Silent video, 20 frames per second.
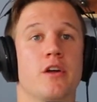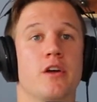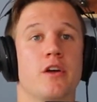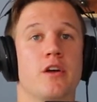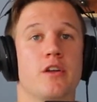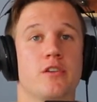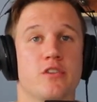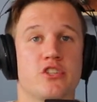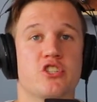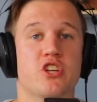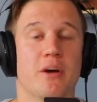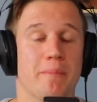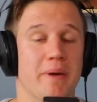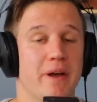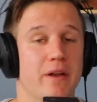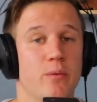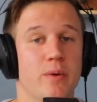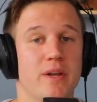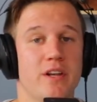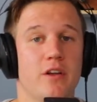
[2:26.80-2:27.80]
to jump out
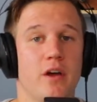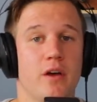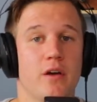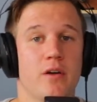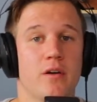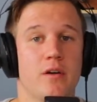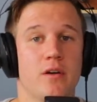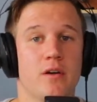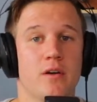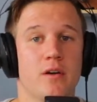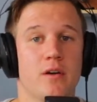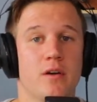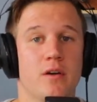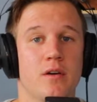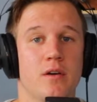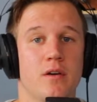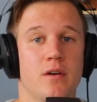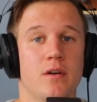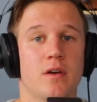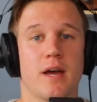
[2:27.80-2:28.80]
a window.
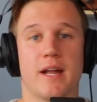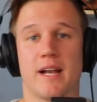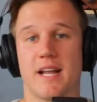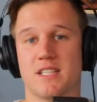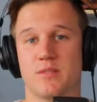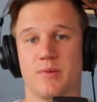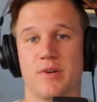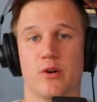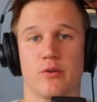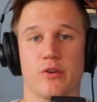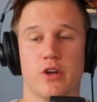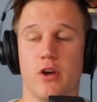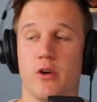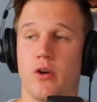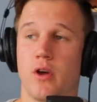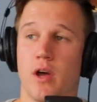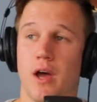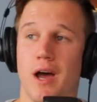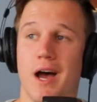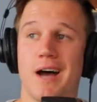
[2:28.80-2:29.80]
And as we all know,
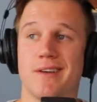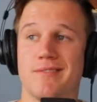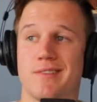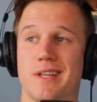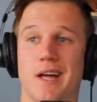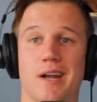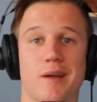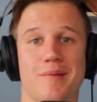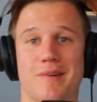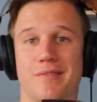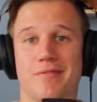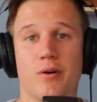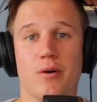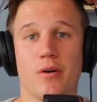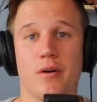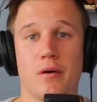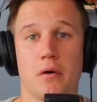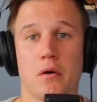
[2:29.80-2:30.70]
I've done it before.